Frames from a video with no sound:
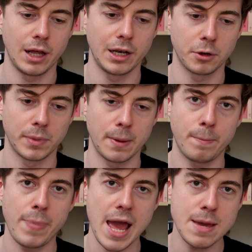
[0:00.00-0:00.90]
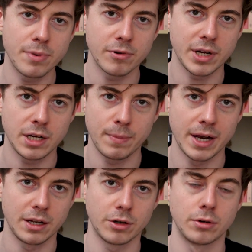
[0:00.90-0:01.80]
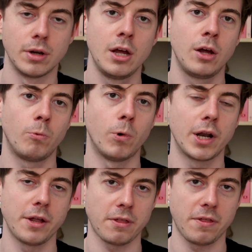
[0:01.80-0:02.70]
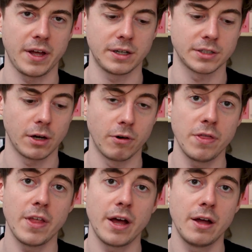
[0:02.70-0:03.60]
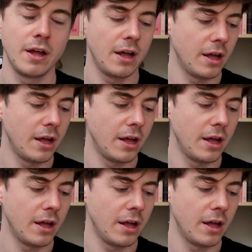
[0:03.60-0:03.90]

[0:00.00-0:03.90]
a little bit papery depending on what other things are in there.